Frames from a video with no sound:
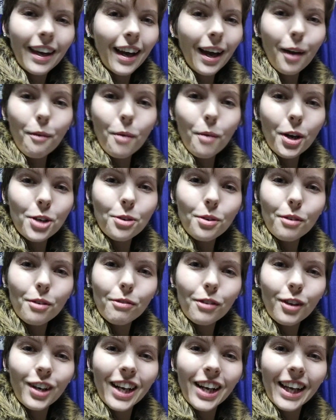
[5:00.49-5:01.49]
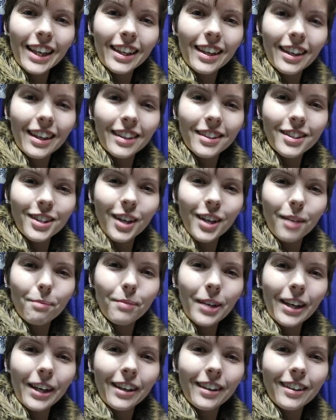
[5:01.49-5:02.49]
I wonder if you like
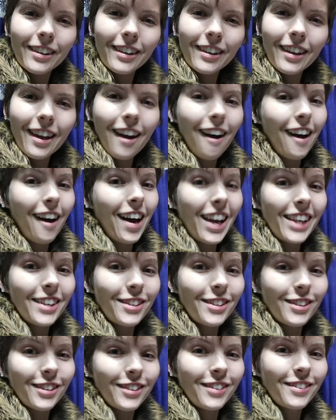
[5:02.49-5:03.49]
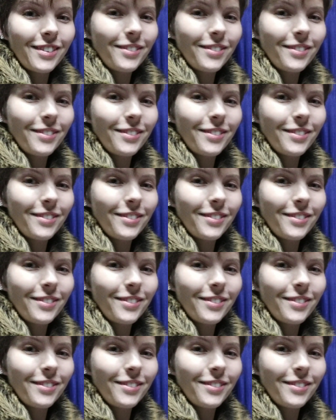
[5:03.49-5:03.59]
ketchup. I do.